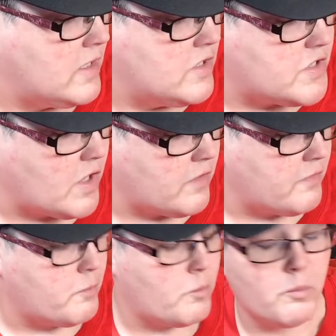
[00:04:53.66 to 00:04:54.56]
So,
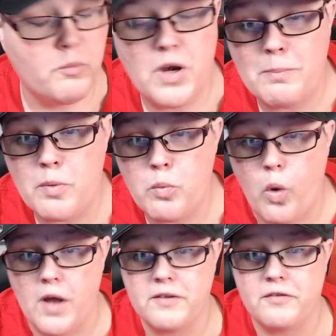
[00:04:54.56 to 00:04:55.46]
number
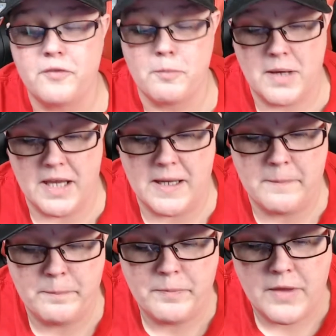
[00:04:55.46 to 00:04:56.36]
one for me,
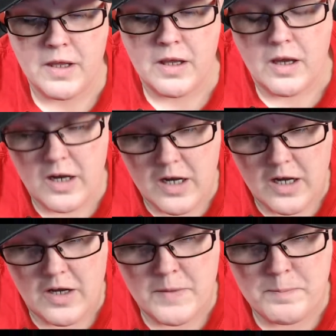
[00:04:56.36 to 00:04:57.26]

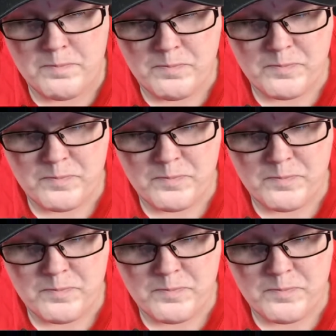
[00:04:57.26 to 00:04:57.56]
um,